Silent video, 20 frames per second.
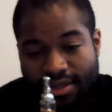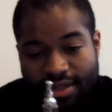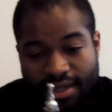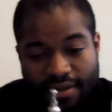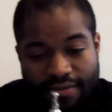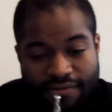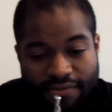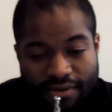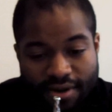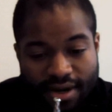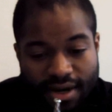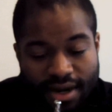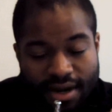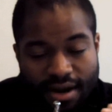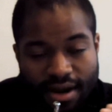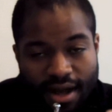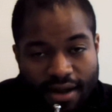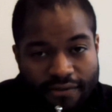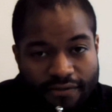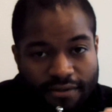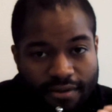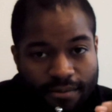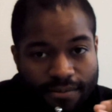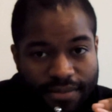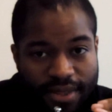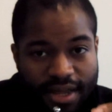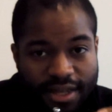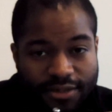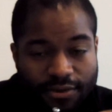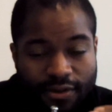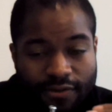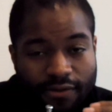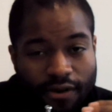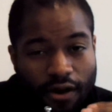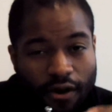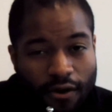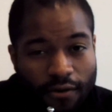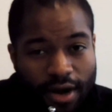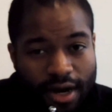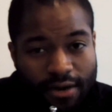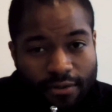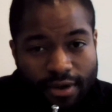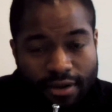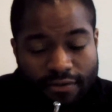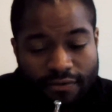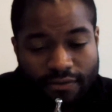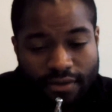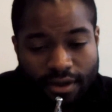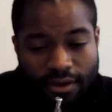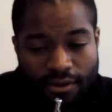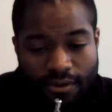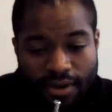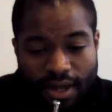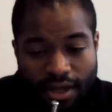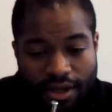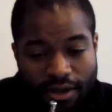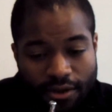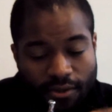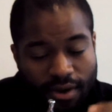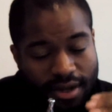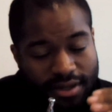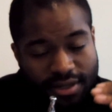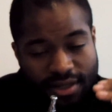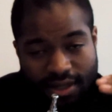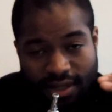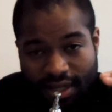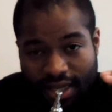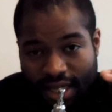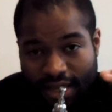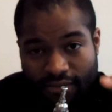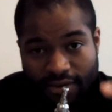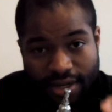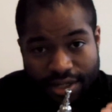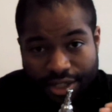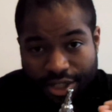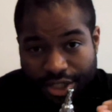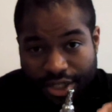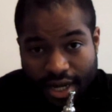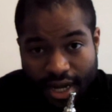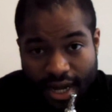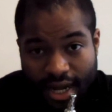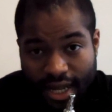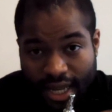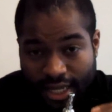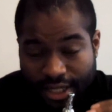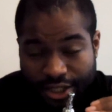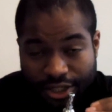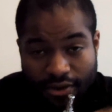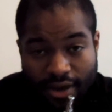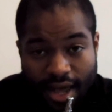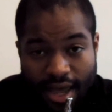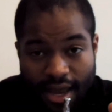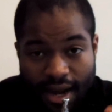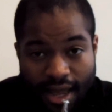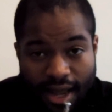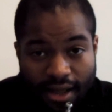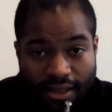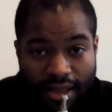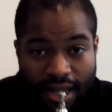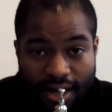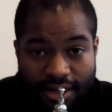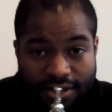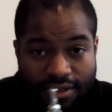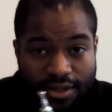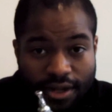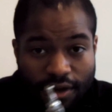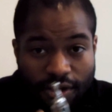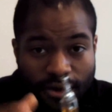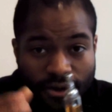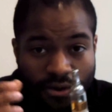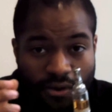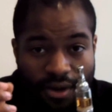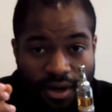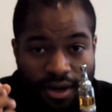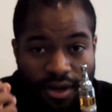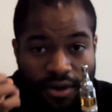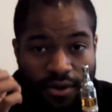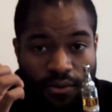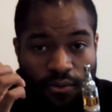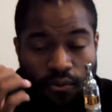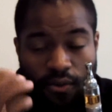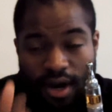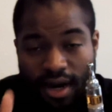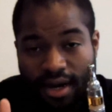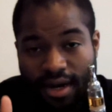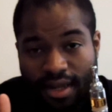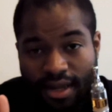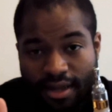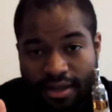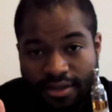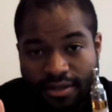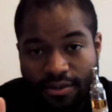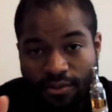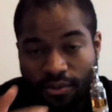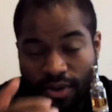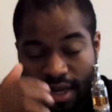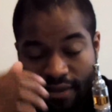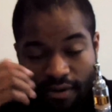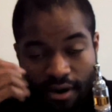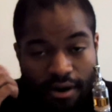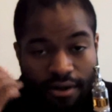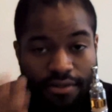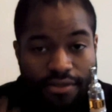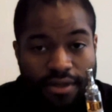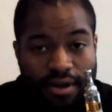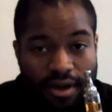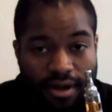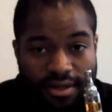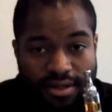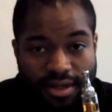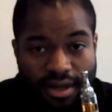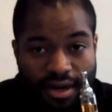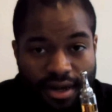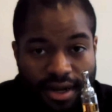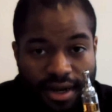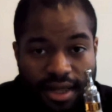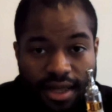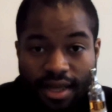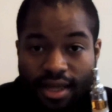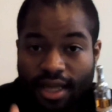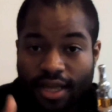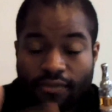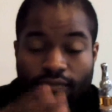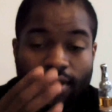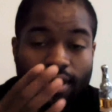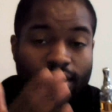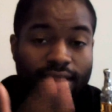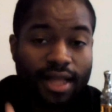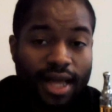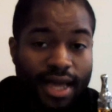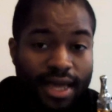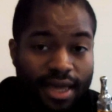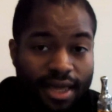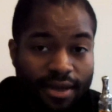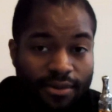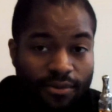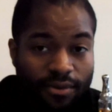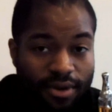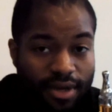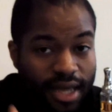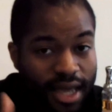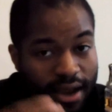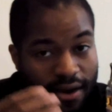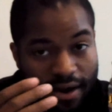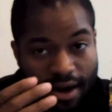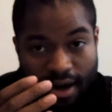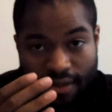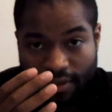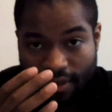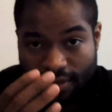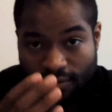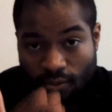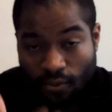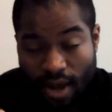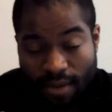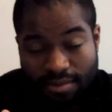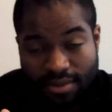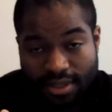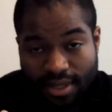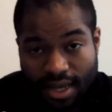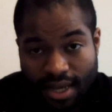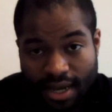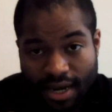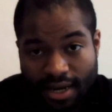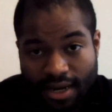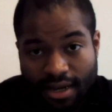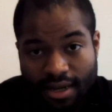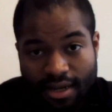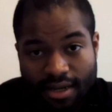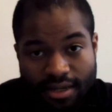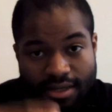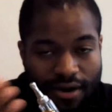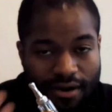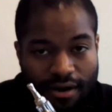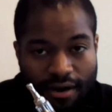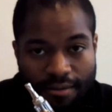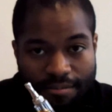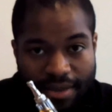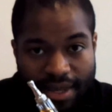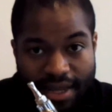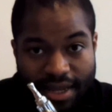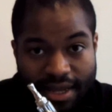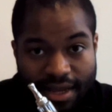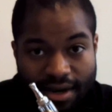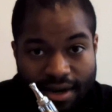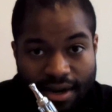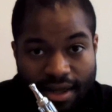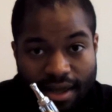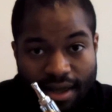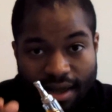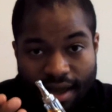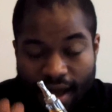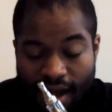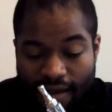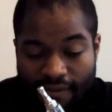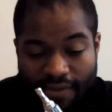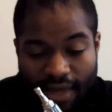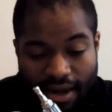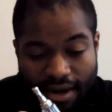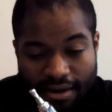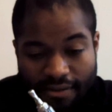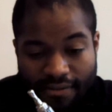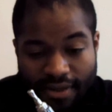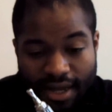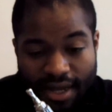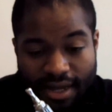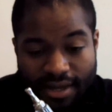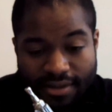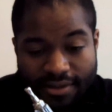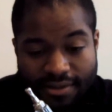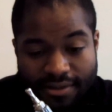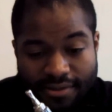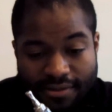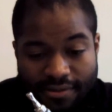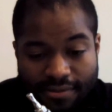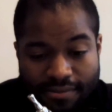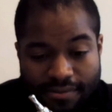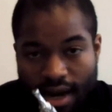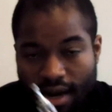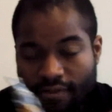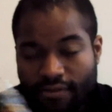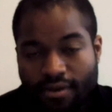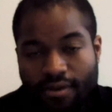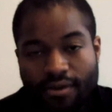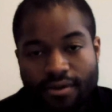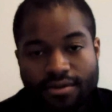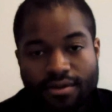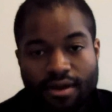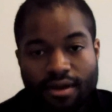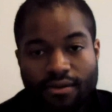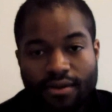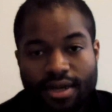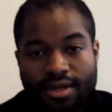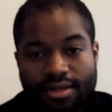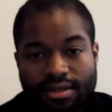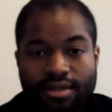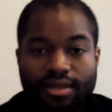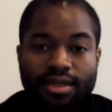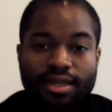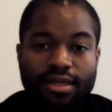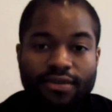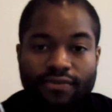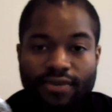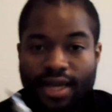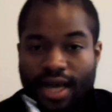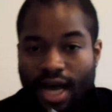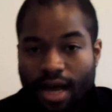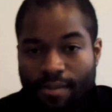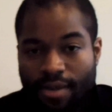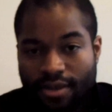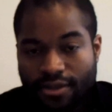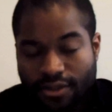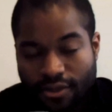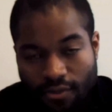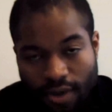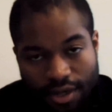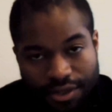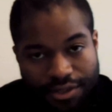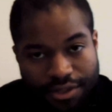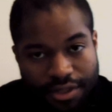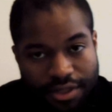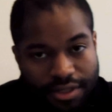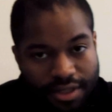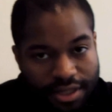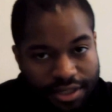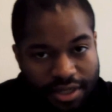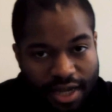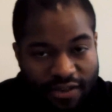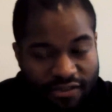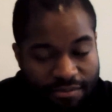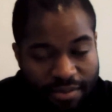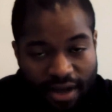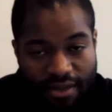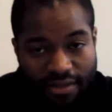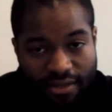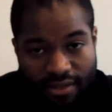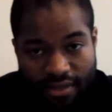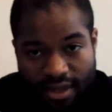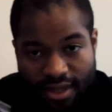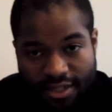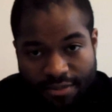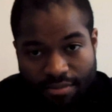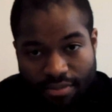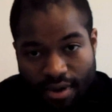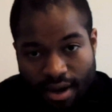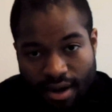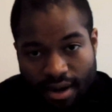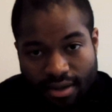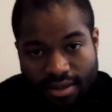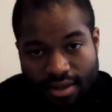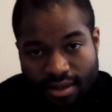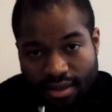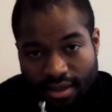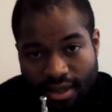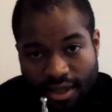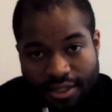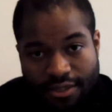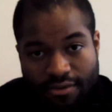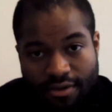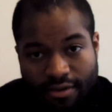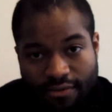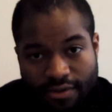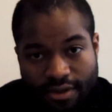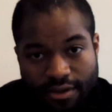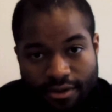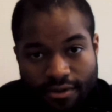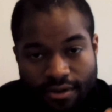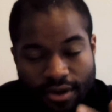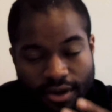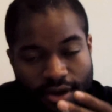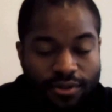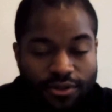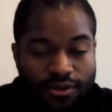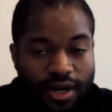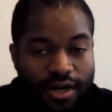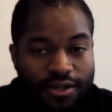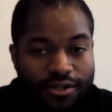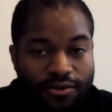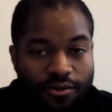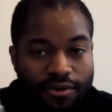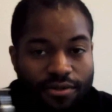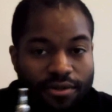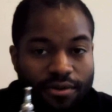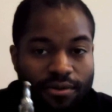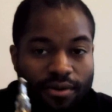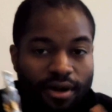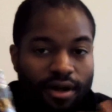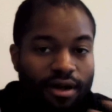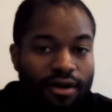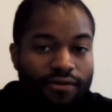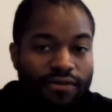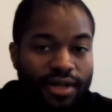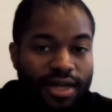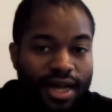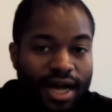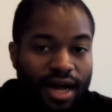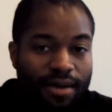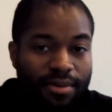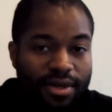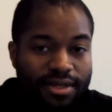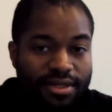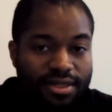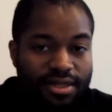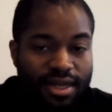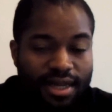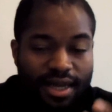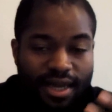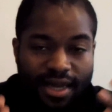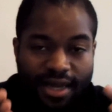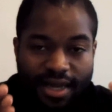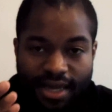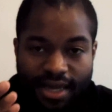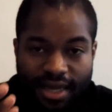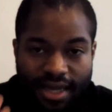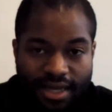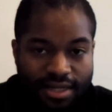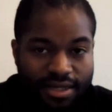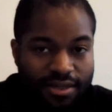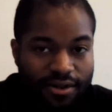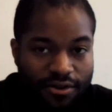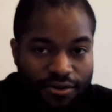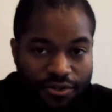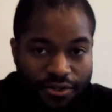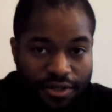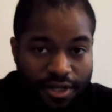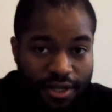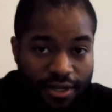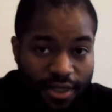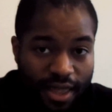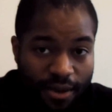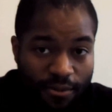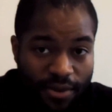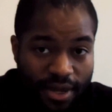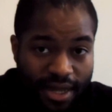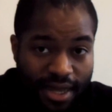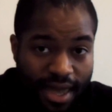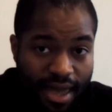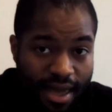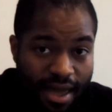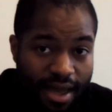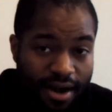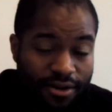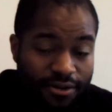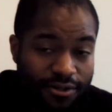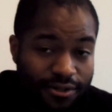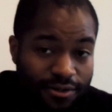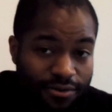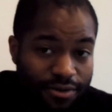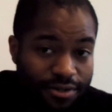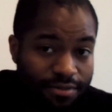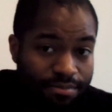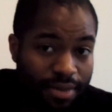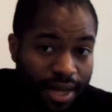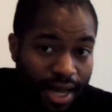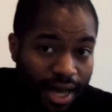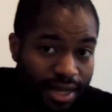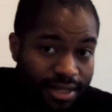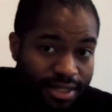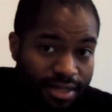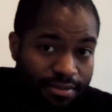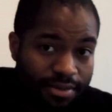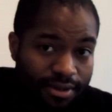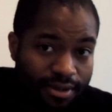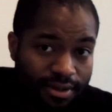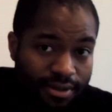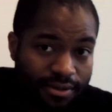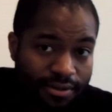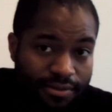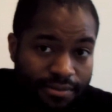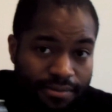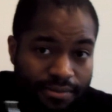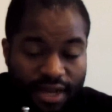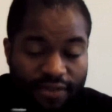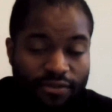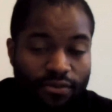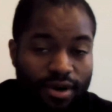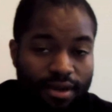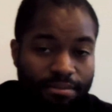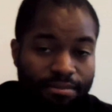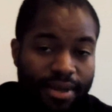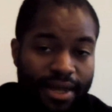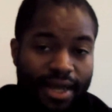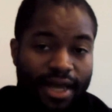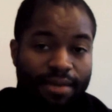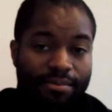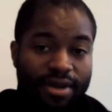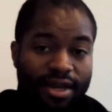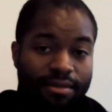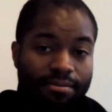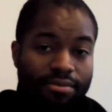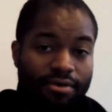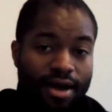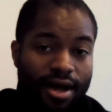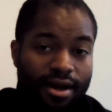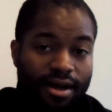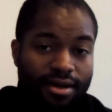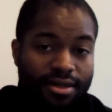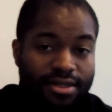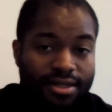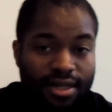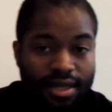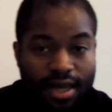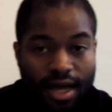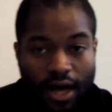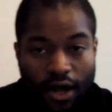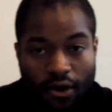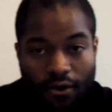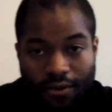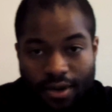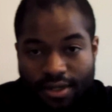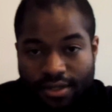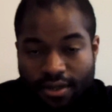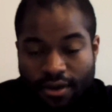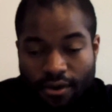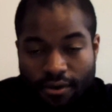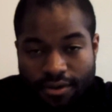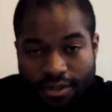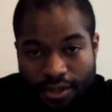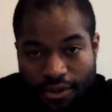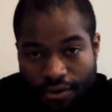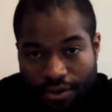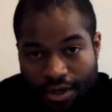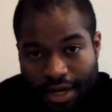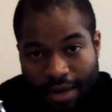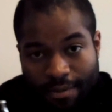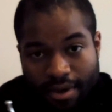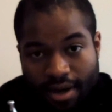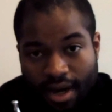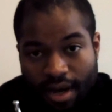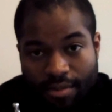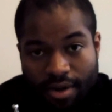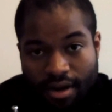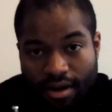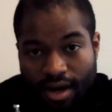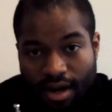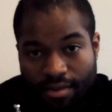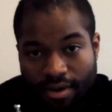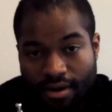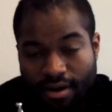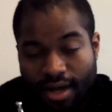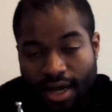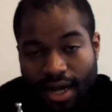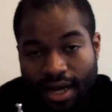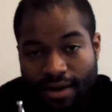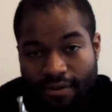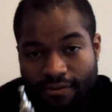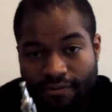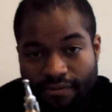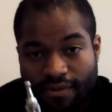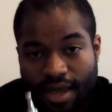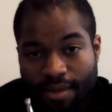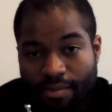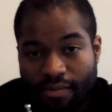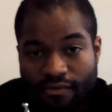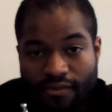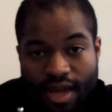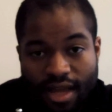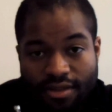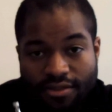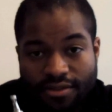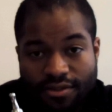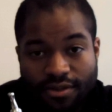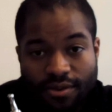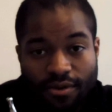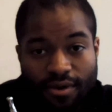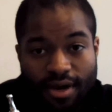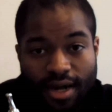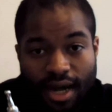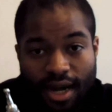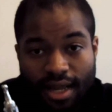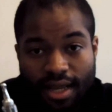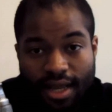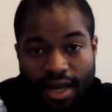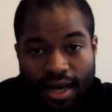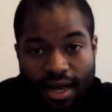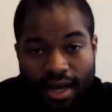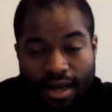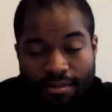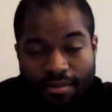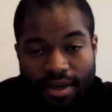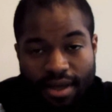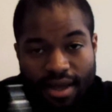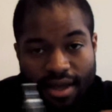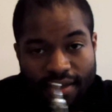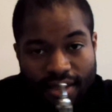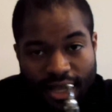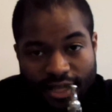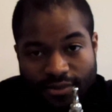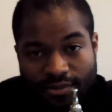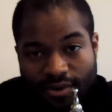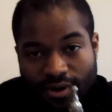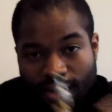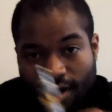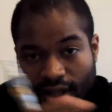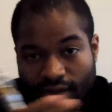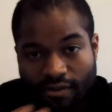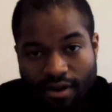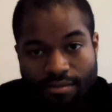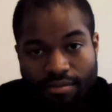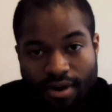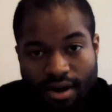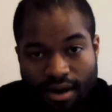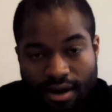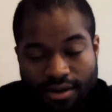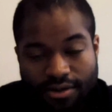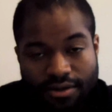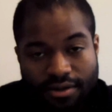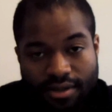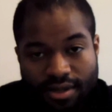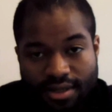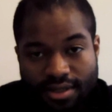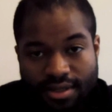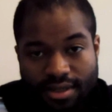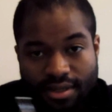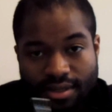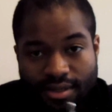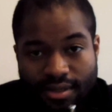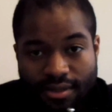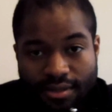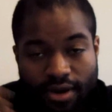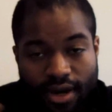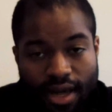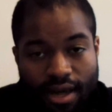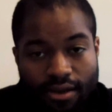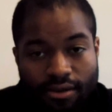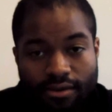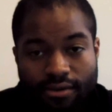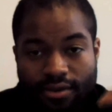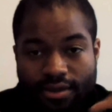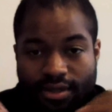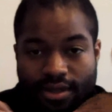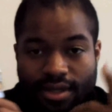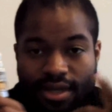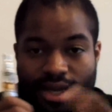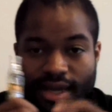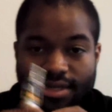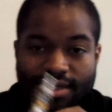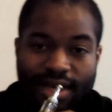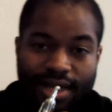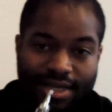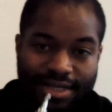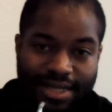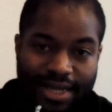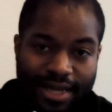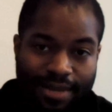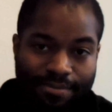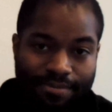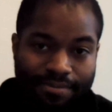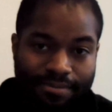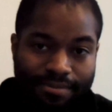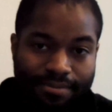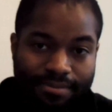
different enough from things we've already reviewed and you want us to give it a shot, try it out, let us know what it is. We'll give our thoughts on it. If we like it, we'll carry it on the website, share our opinion of that device. And of course, always leave comments, questions that you have about this product and this review. We'll try to sort through all of the comments, get to those that we can as soon as possible. And if you want to pick up any products, always go to www.vapevetsstore.com. That's where all of our products are listed. For now, we'll see you guys next time.